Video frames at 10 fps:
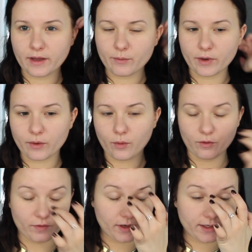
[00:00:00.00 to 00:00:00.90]
light one
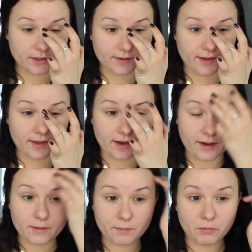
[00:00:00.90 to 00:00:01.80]
over it so that
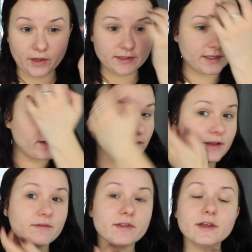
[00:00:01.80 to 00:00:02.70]
they blend together
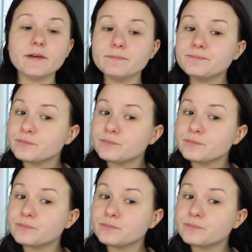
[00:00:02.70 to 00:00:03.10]
evenly.